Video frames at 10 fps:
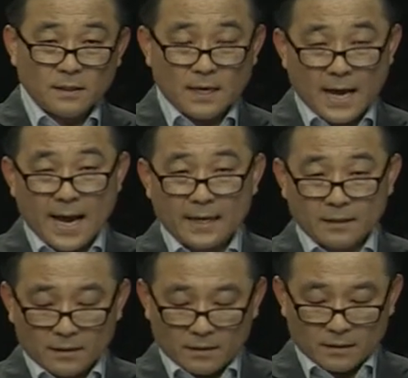like
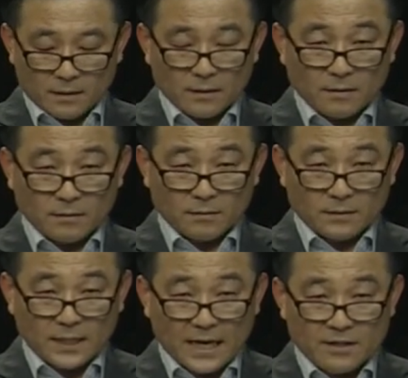
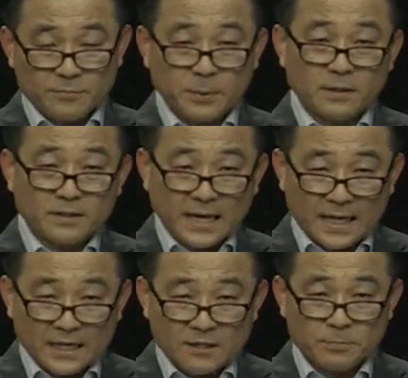the native speaker,
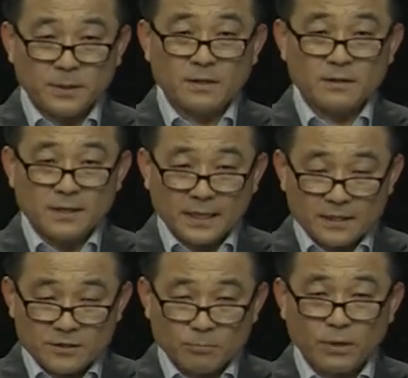non-native speakers,
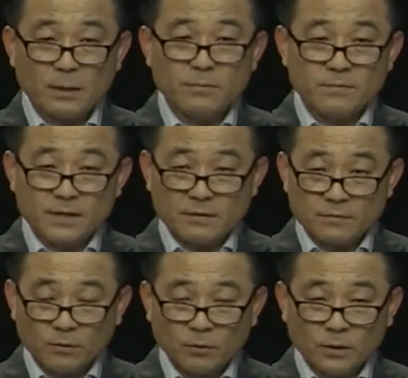linguistic problems, and
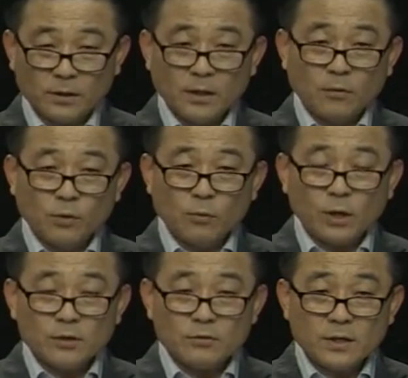so on, we
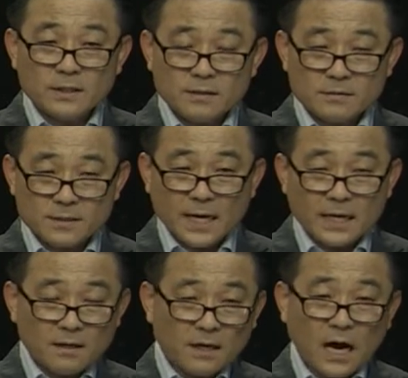want to
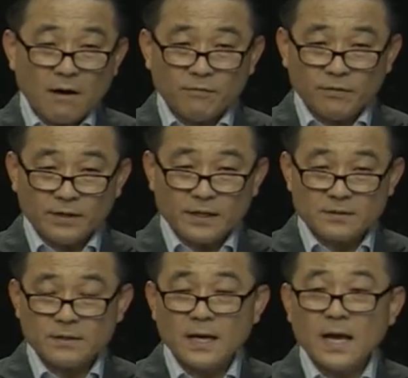understand the
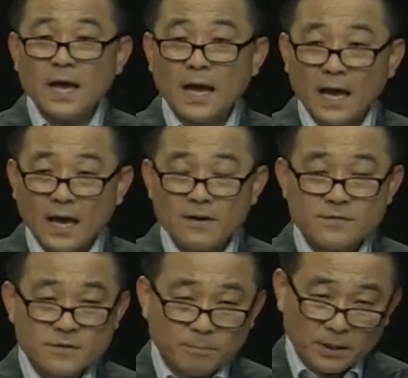conversation
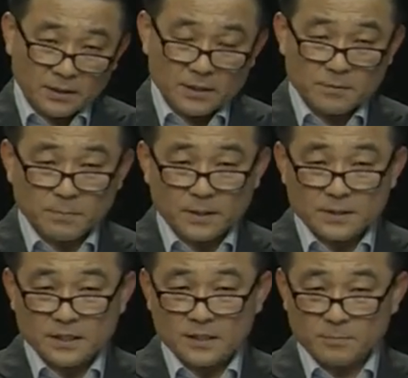as the
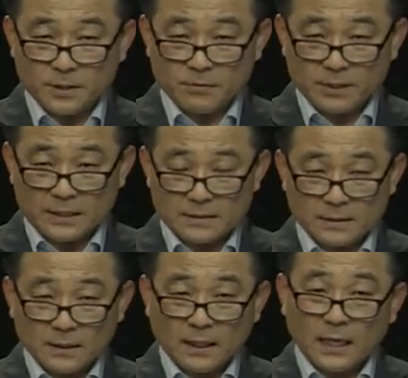participants experience.
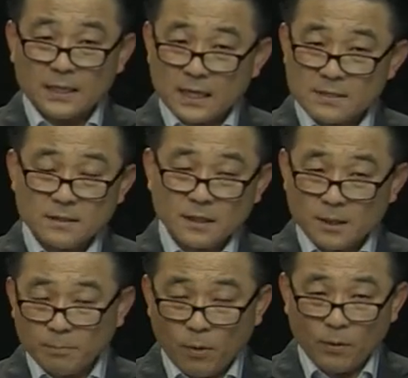And that's the
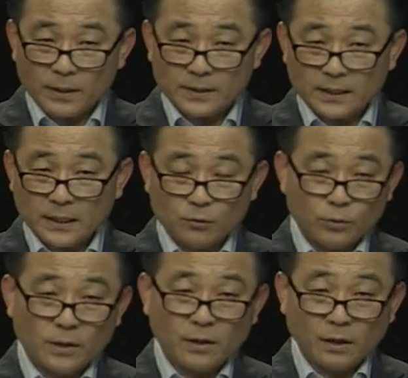key point in
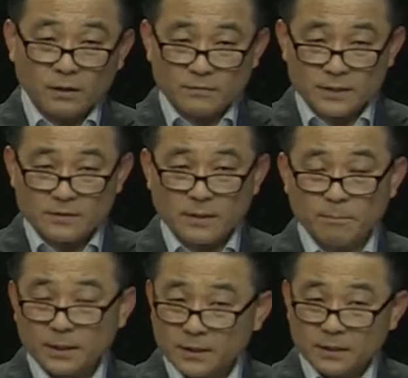doing all of this.
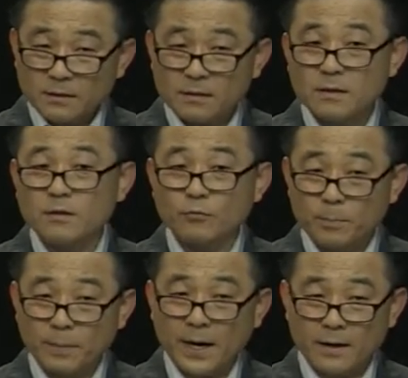And particularly
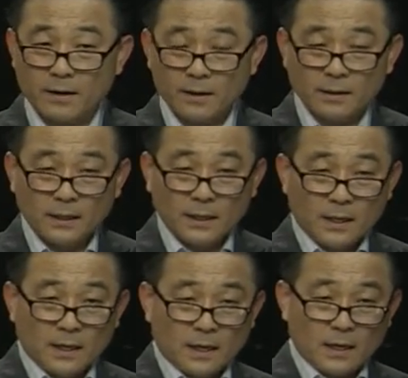repair
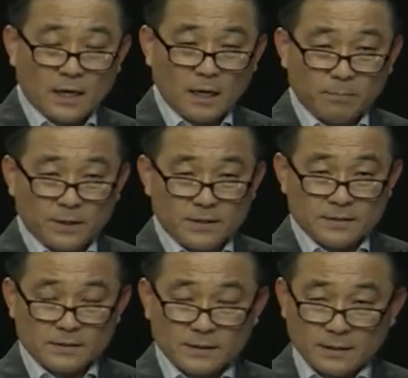help
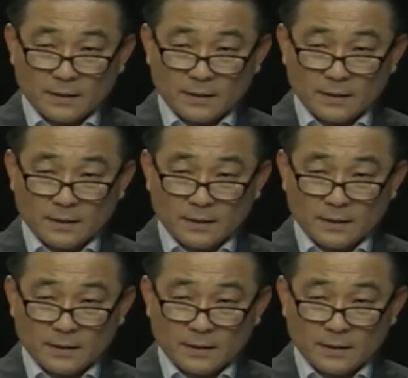us